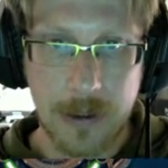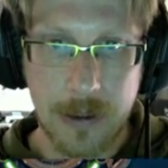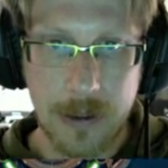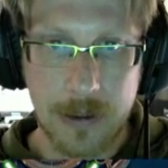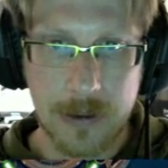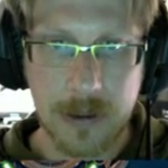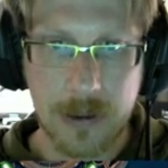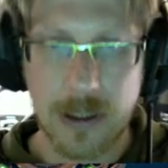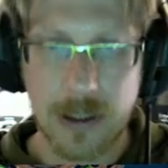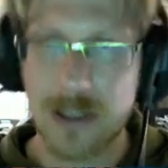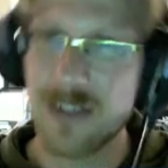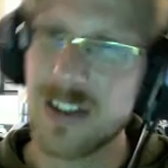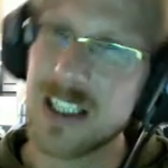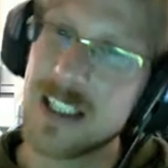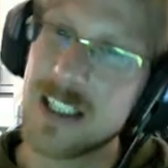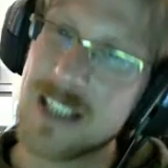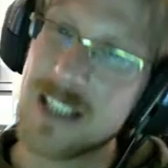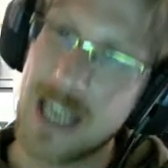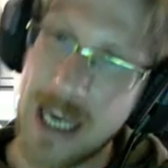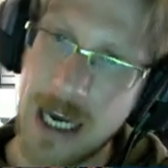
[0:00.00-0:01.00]
kind of a
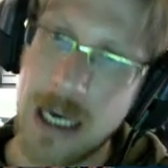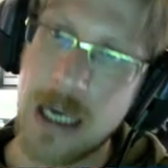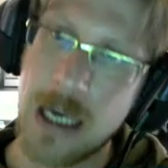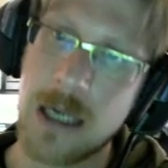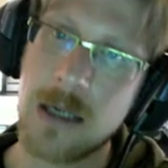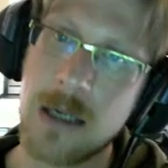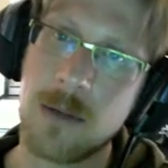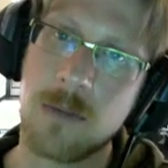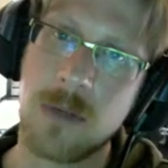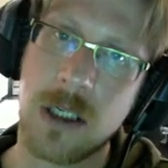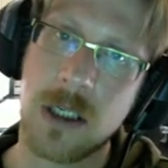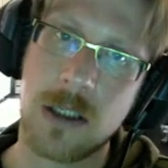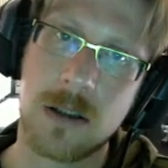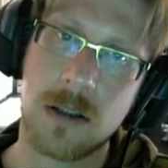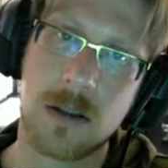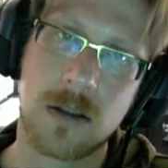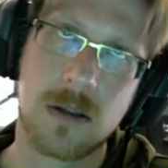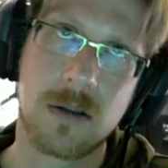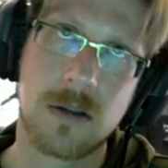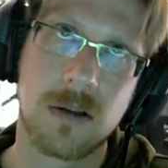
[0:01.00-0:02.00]
Catan
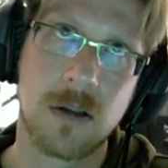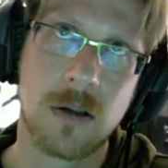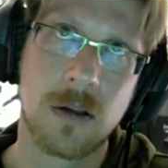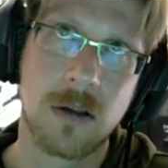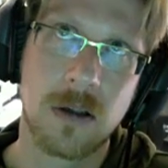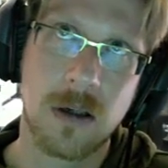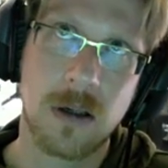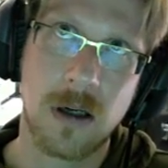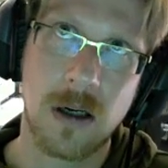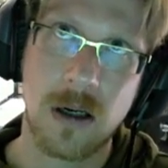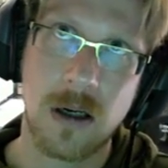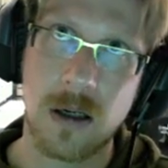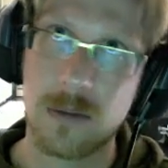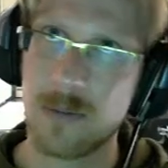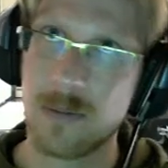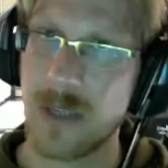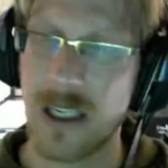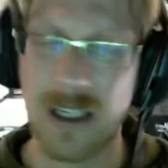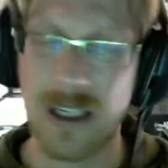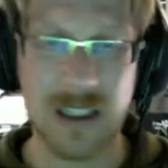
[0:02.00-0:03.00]
meets
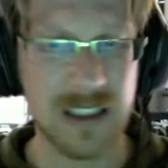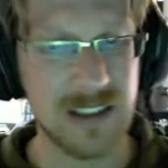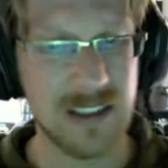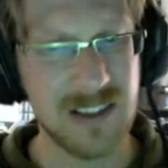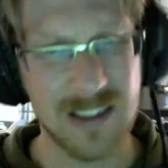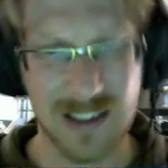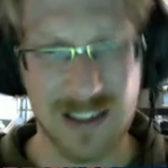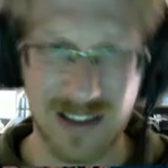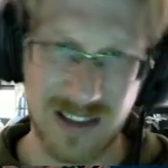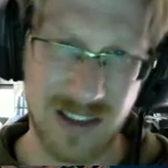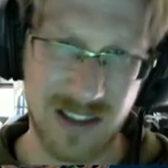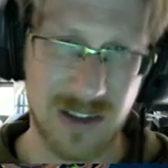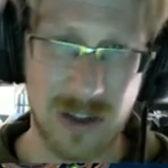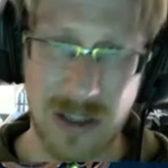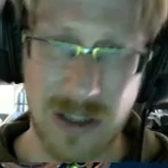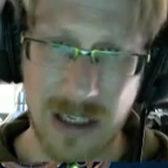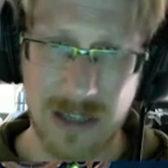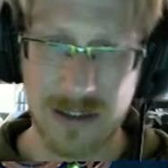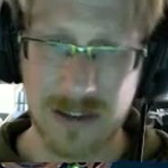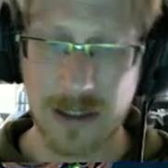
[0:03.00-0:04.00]
any
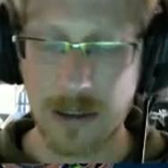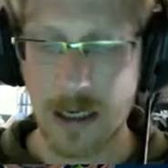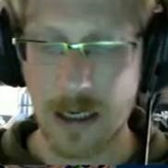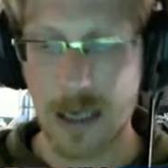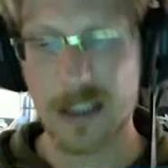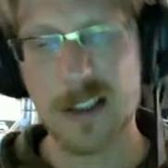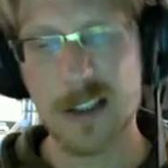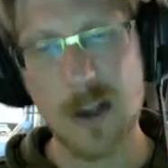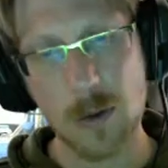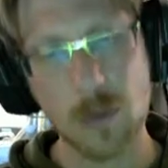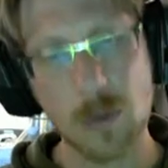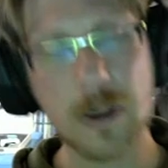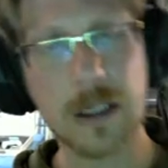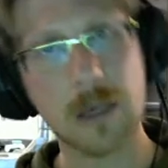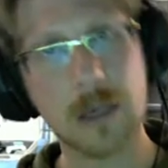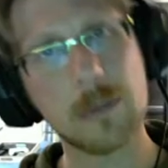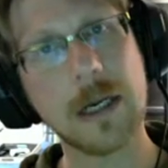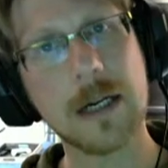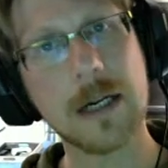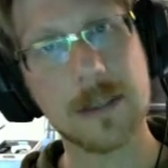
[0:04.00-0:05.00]
CCG out there. I don't want to
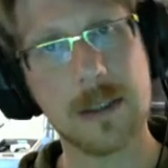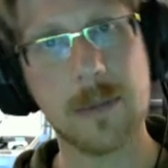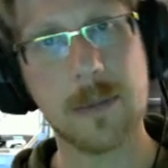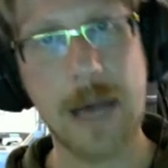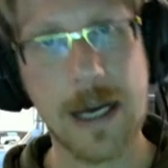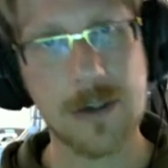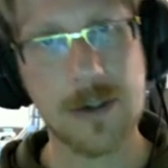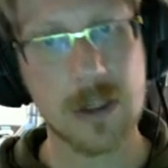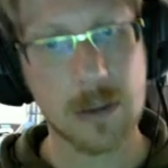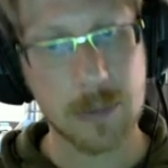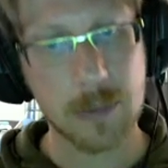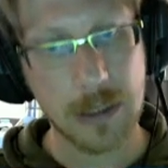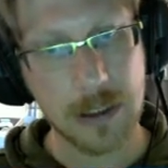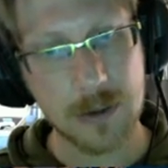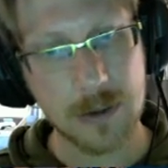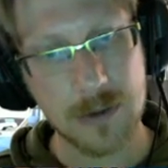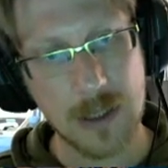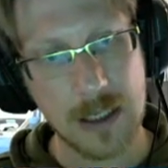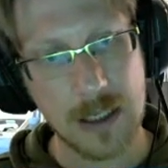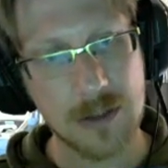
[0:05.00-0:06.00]
compare it to Magic
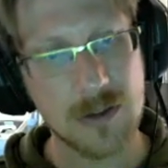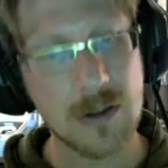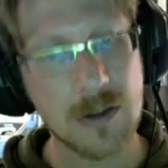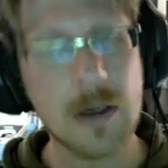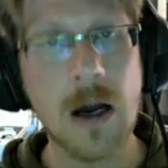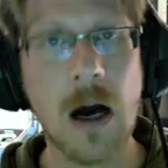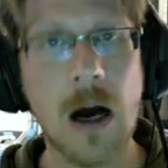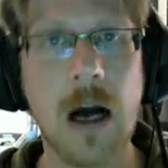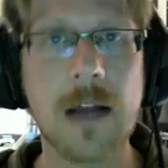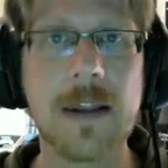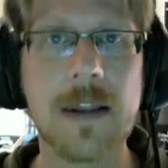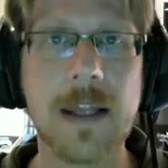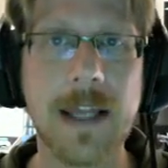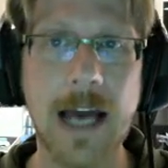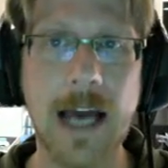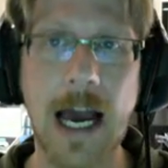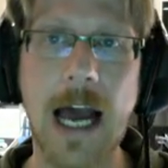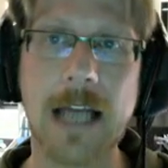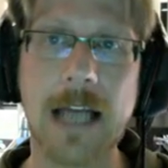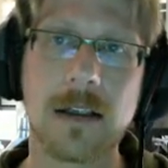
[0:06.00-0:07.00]
because it's not
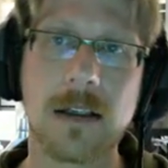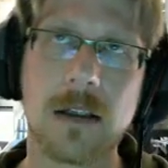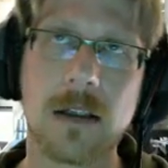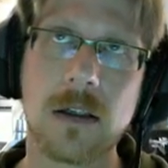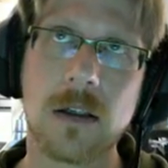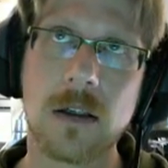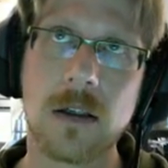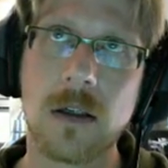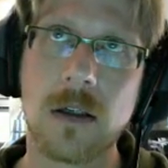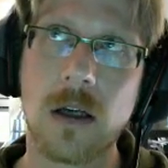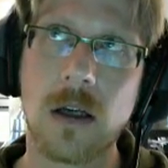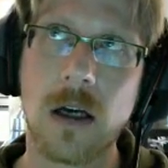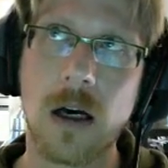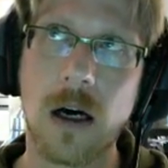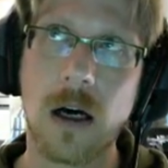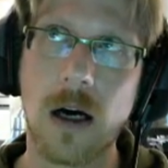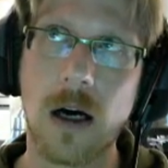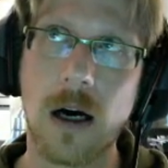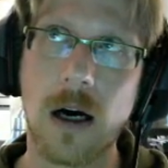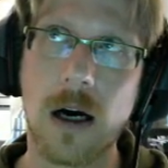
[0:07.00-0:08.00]
that
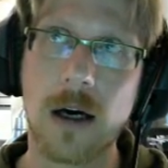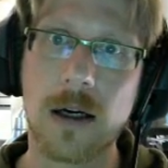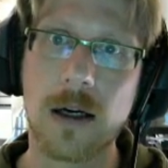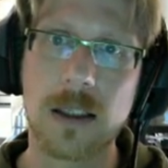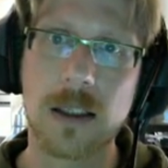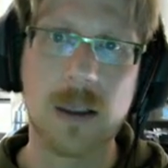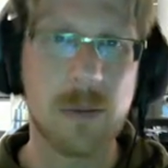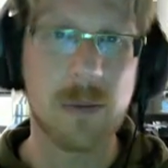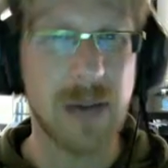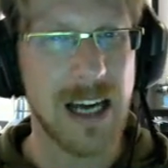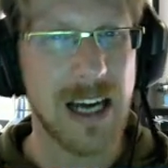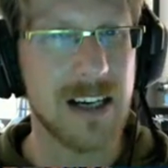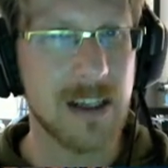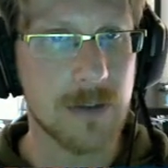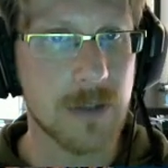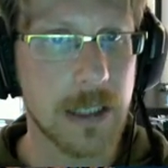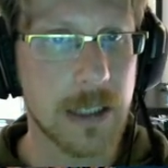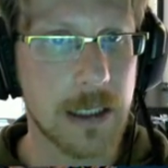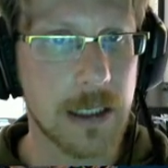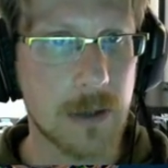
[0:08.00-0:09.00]

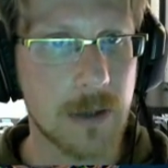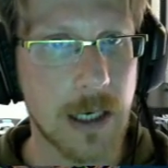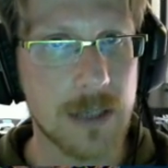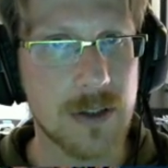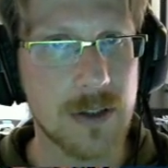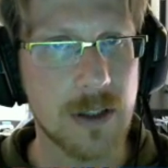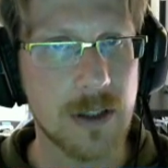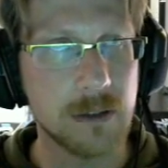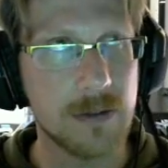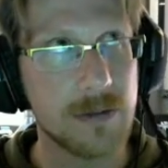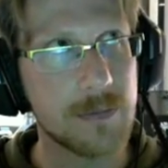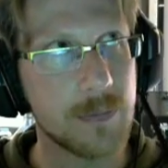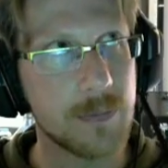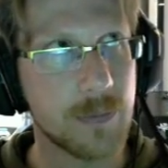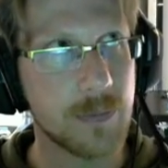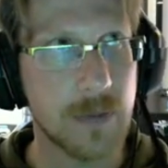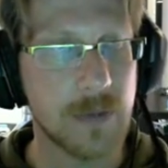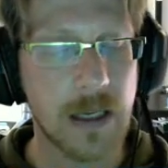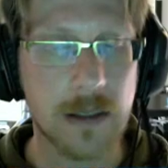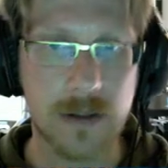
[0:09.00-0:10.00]
competitively aggressive.
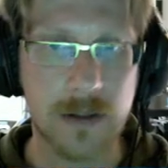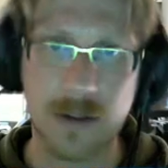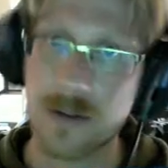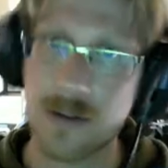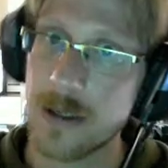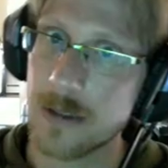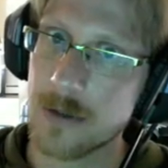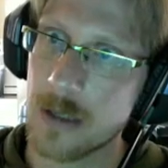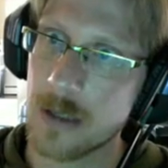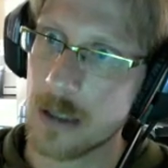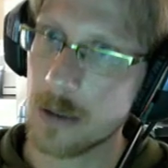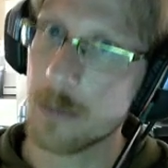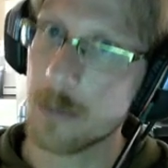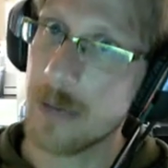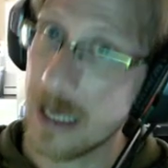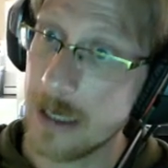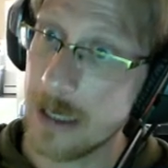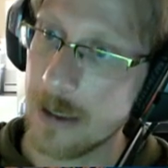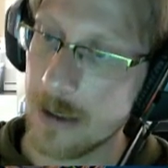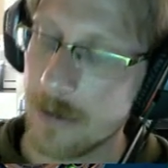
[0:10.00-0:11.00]
Not to say it's not
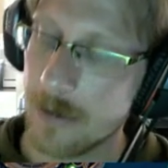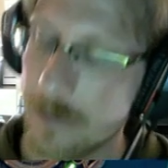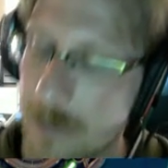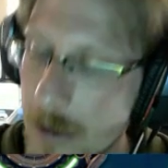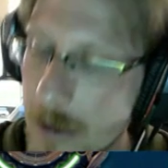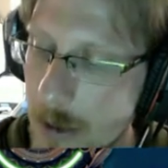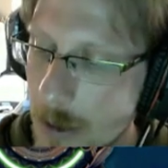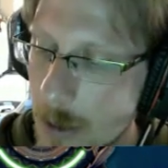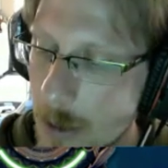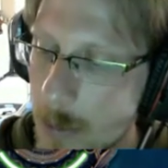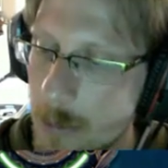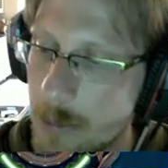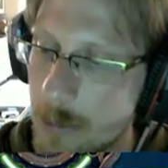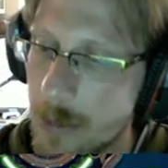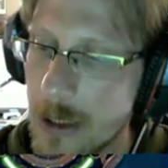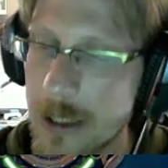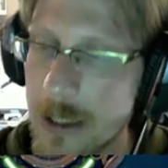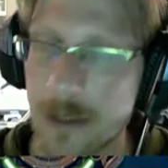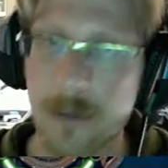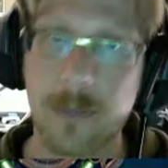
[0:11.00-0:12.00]
competitive,
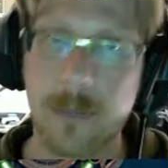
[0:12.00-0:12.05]
but